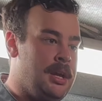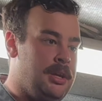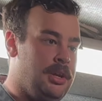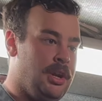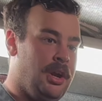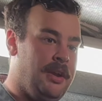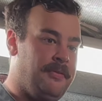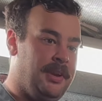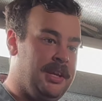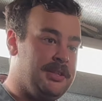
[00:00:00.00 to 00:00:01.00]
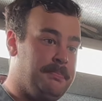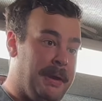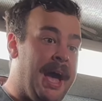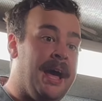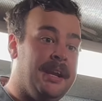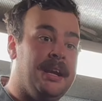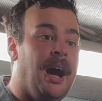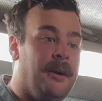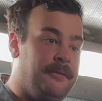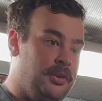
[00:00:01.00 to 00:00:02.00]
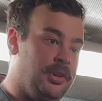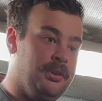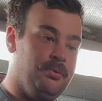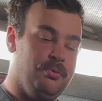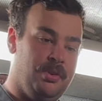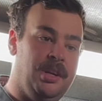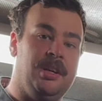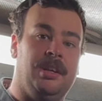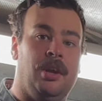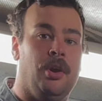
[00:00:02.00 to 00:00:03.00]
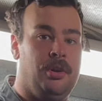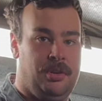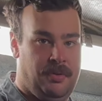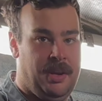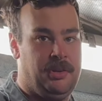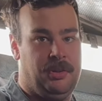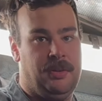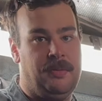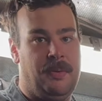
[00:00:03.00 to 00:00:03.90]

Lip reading: if it is bad enough, you can really hurt your engine.